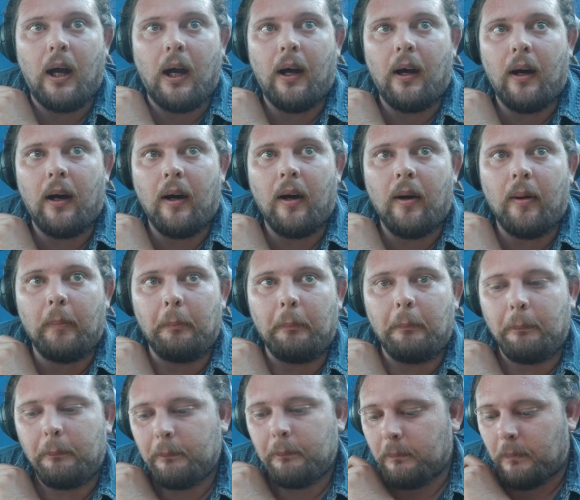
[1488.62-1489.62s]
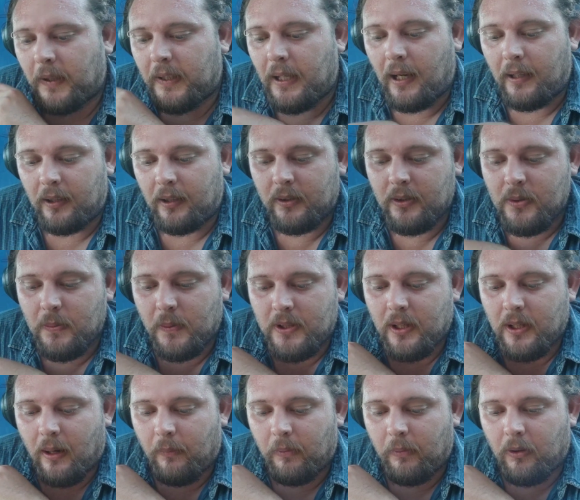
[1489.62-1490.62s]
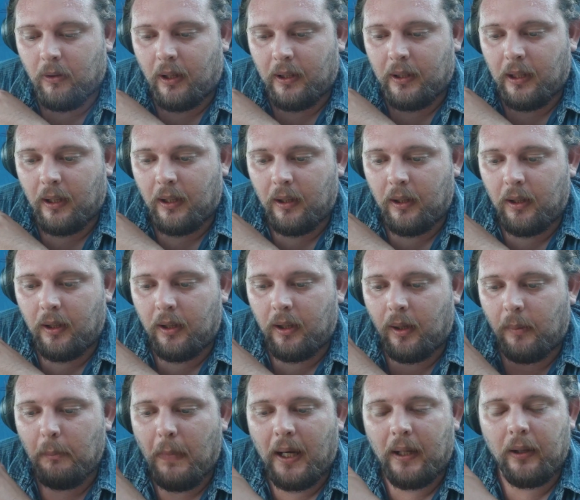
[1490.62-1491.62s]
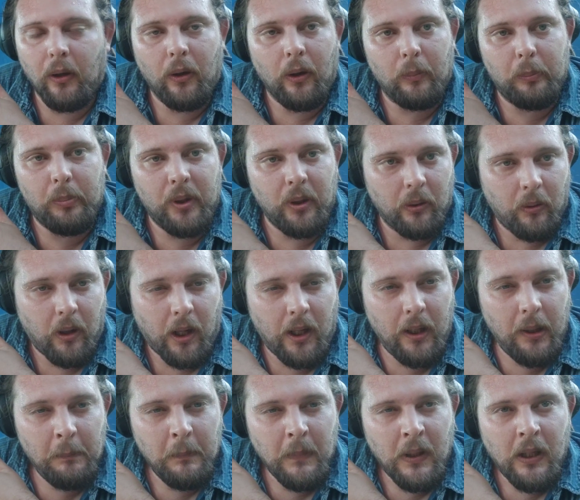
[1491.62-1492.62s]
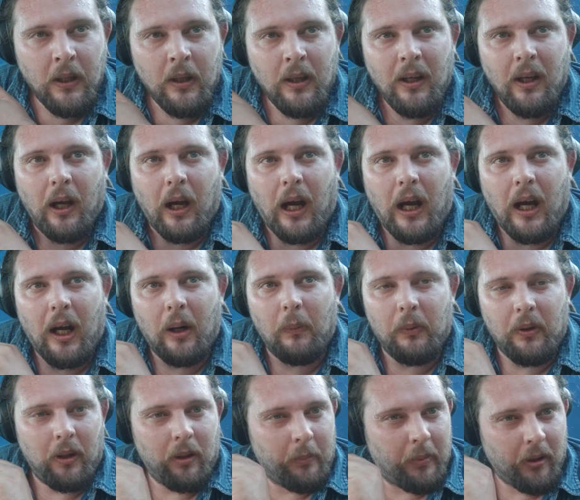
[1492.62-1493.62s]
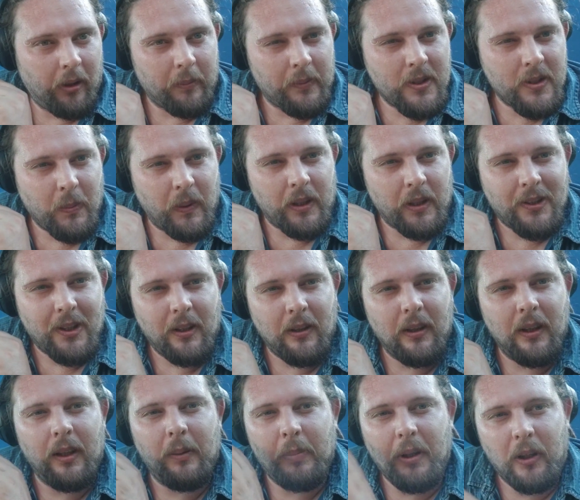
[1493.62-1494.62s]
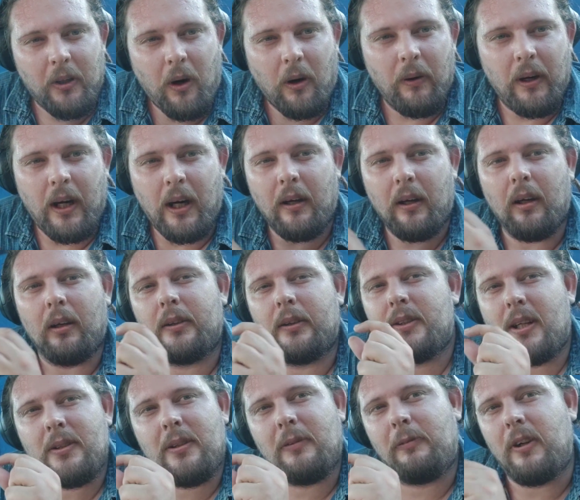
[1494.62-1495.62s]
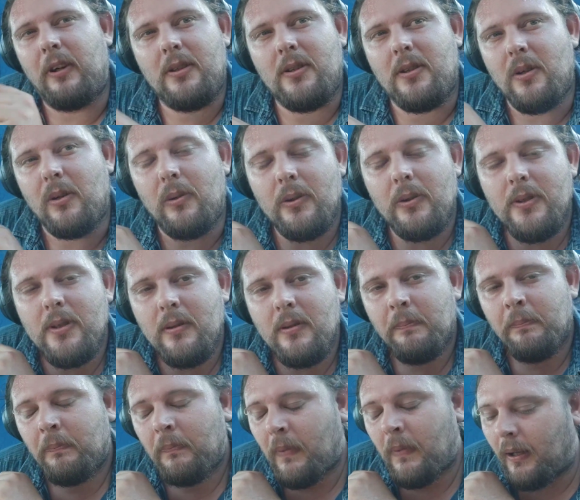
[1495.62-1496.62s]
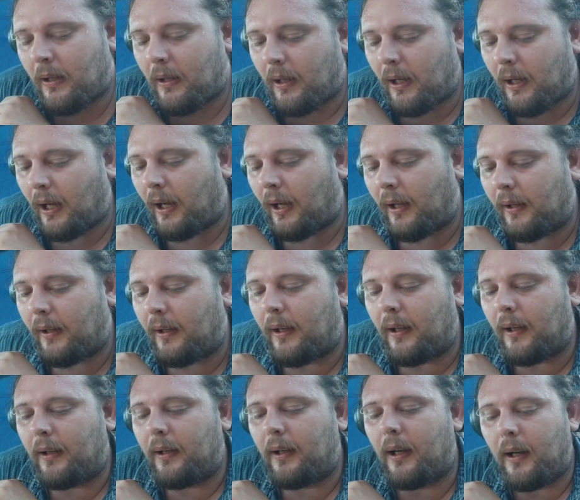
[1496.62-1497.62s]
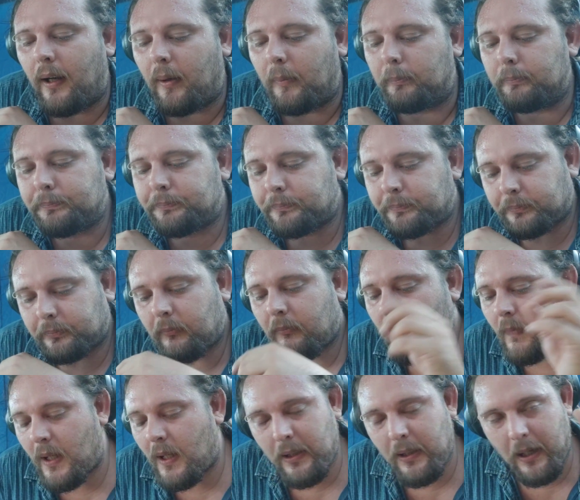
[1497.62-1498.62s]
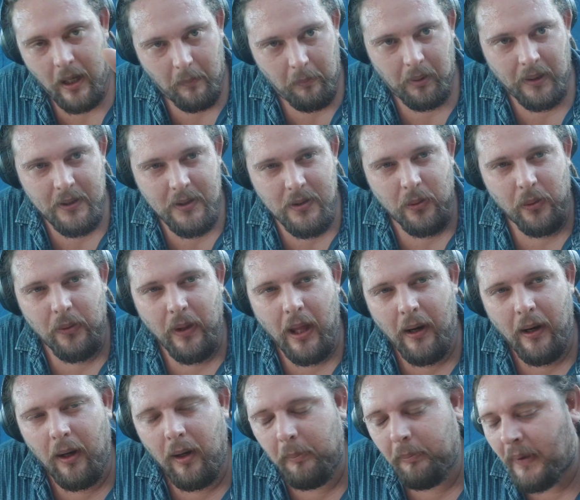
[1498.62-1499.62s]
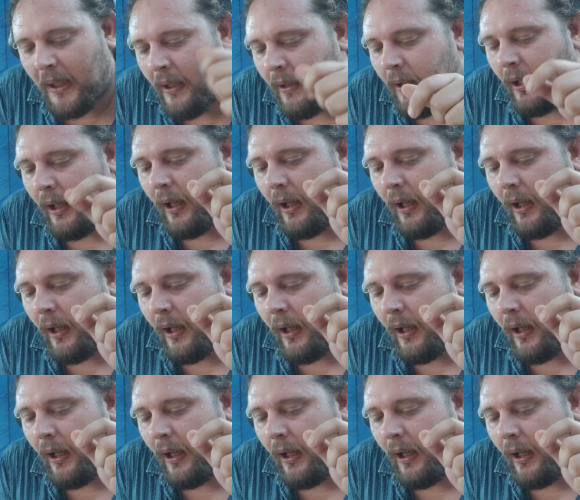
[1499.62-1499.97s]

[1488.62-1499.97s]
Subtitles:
But yeah, you could switch it out with like a mango puree, with a little bit of sweet chili, a bit of coriander, a touch of fish sauce, and then, yeah, blitz all that up.